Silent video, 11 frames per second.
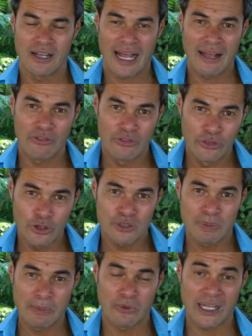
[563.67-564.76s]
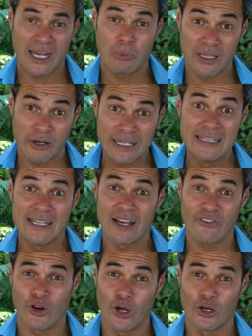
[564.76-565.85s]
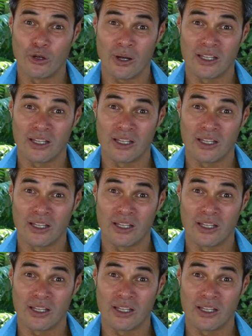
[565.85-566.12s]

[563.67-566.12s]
And those people there, when they're in their flow,